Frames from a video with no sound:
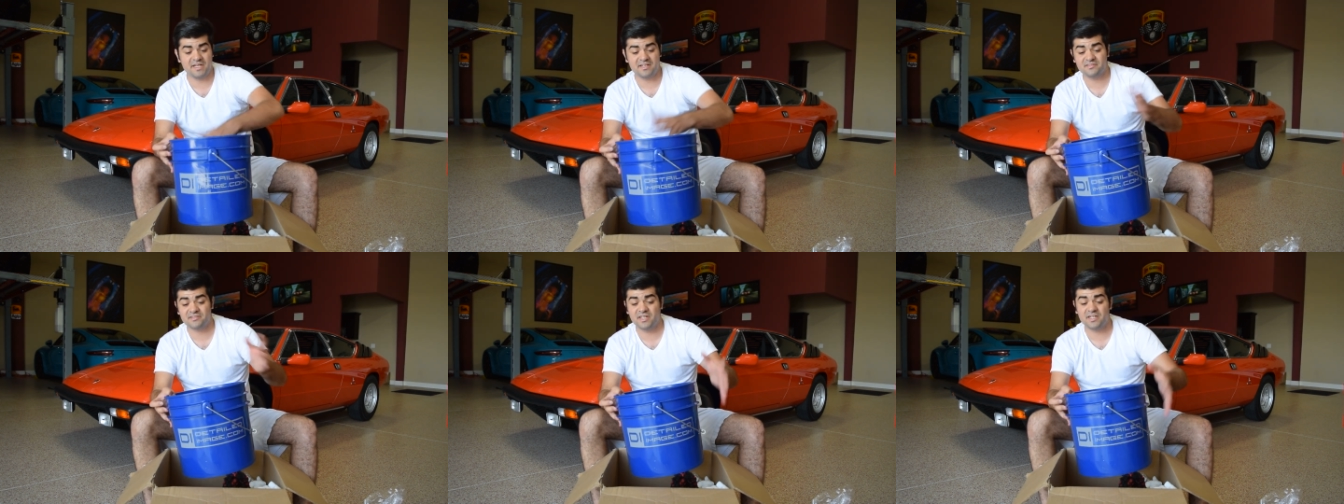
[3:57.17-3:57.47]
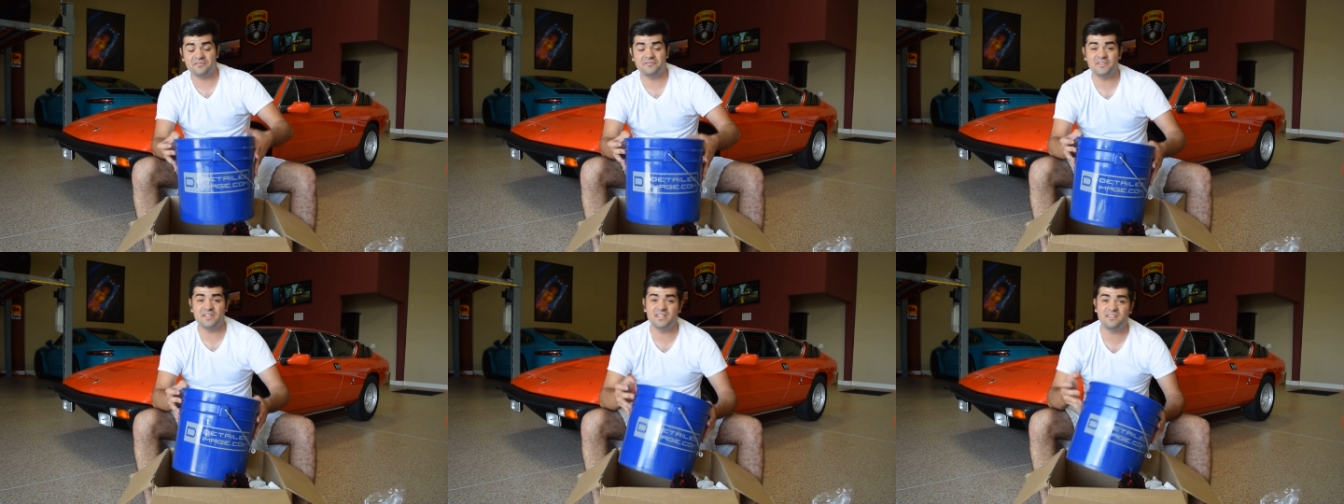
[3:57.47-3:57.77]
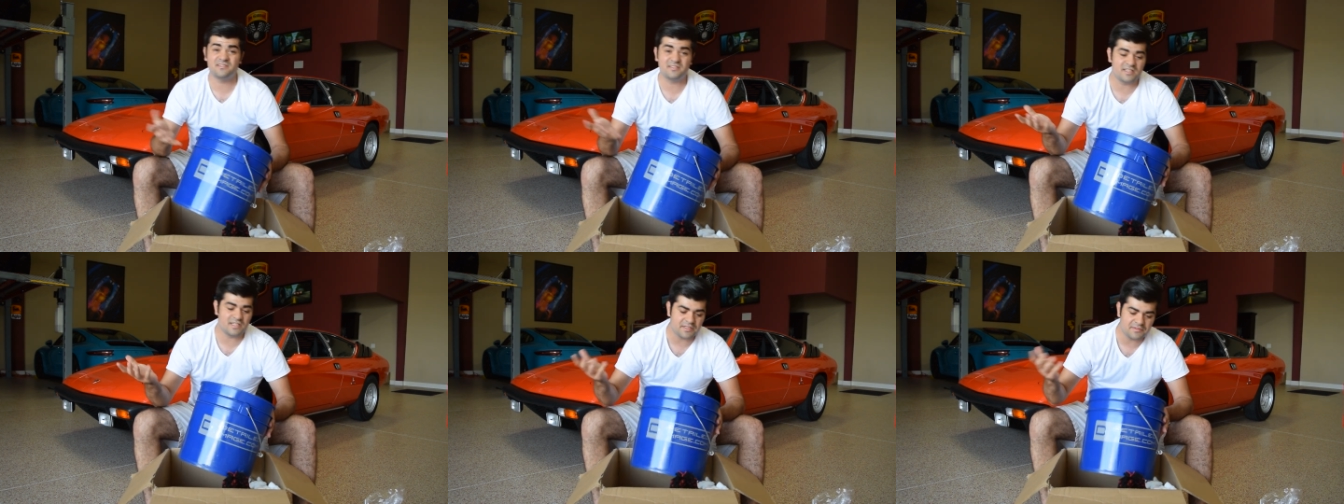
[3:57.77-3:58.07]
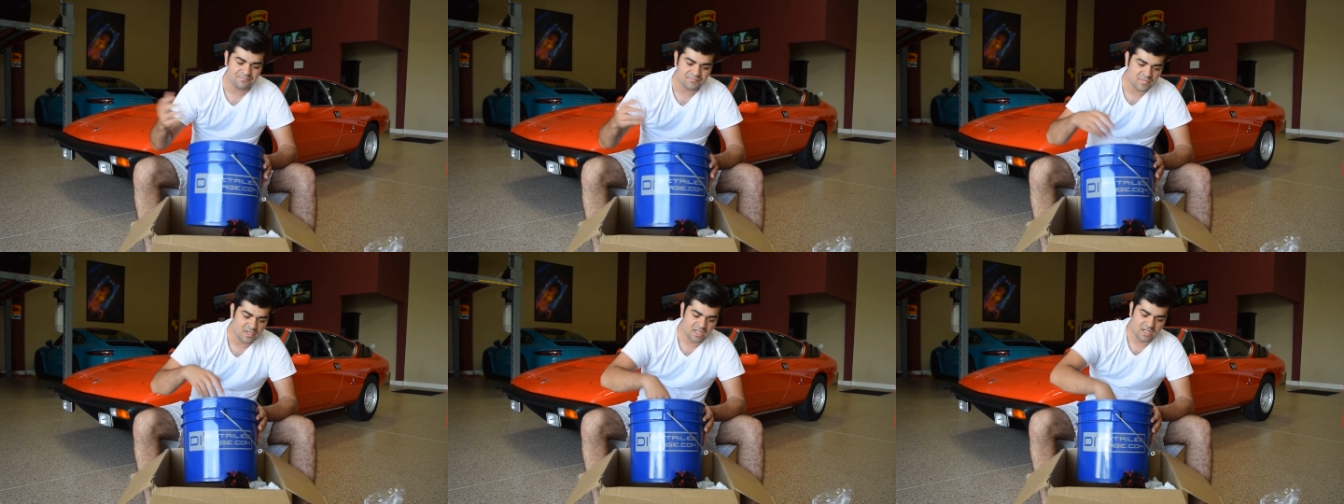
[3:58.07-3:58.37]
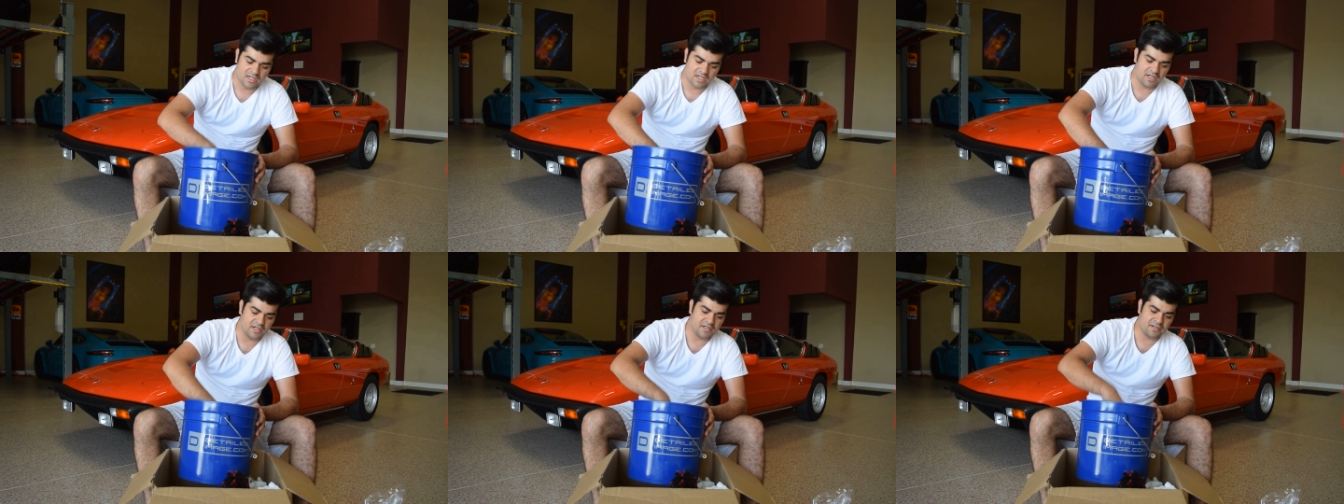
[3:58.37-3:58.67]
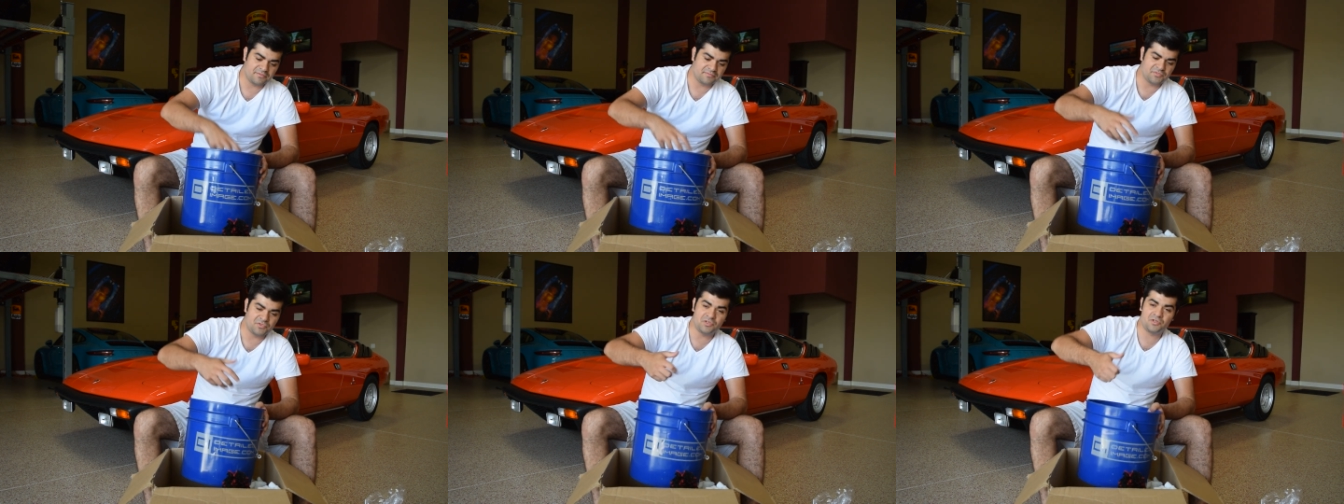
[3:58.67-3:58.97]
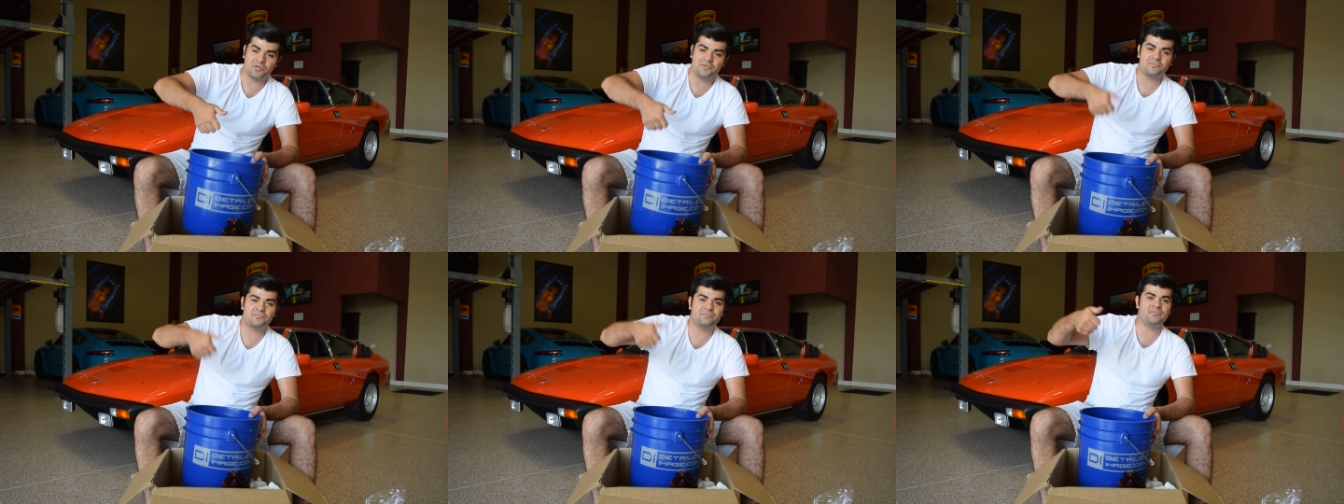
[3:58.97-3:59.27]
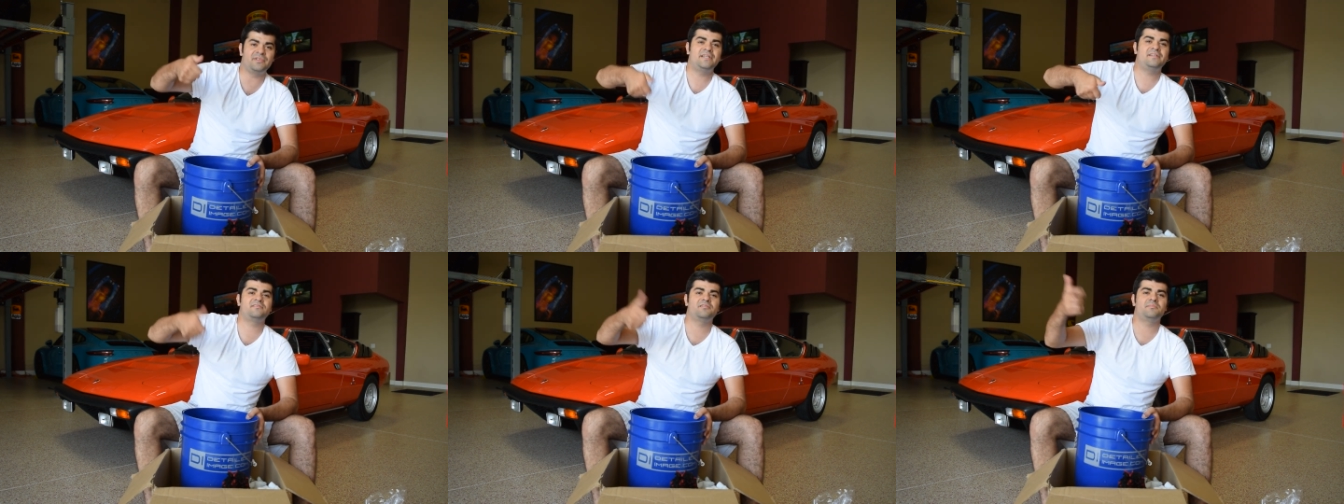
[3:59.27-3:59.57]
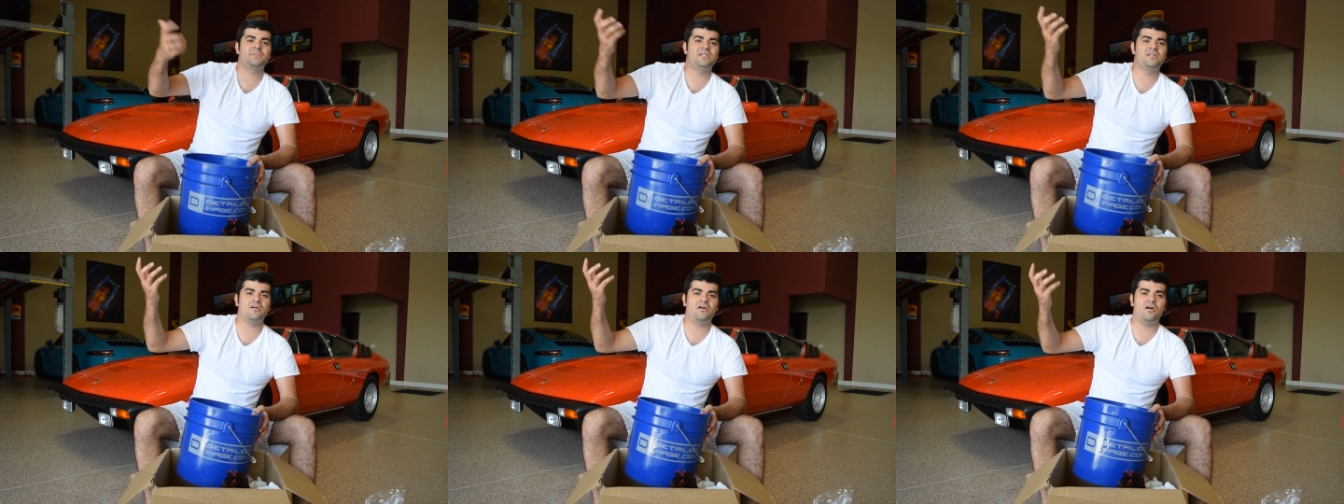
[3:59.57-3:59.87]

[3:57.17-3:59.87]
makes life easy. Uh, you don't need to be